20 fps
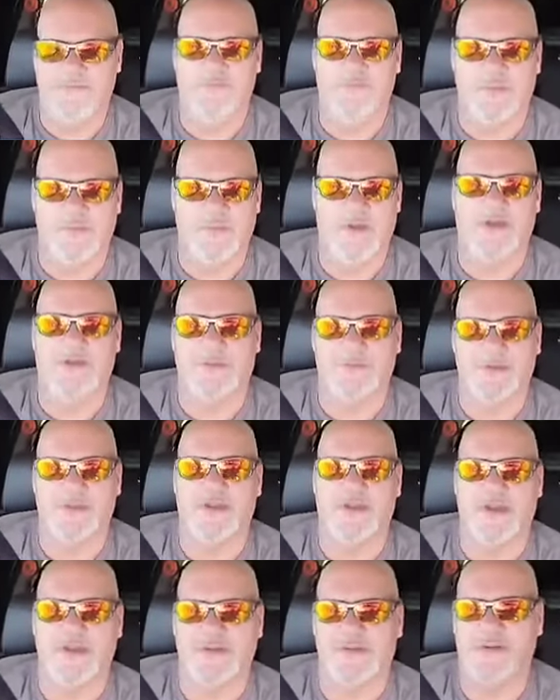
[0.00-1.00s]
no matter where
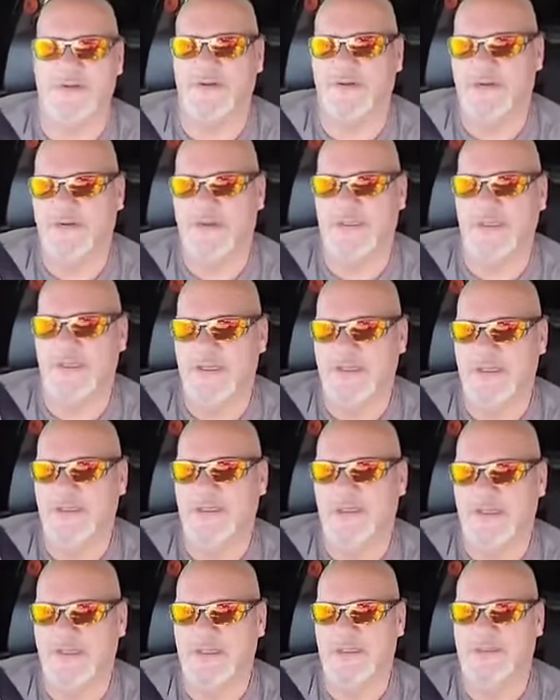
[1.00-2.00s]
they're going.
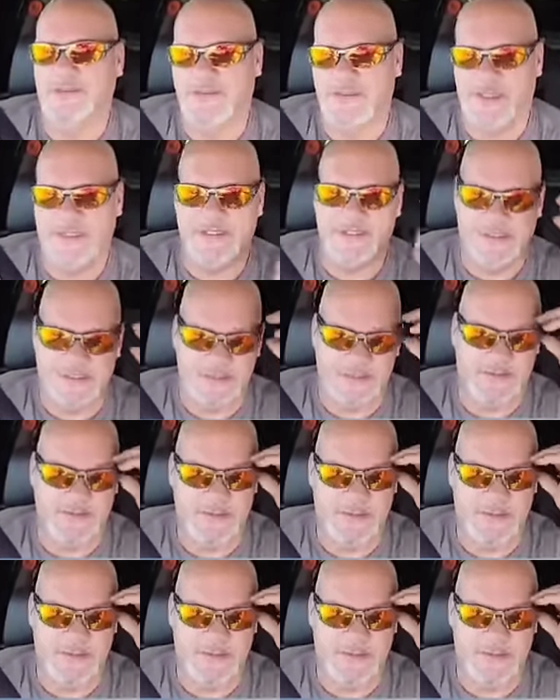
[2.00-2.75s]
They should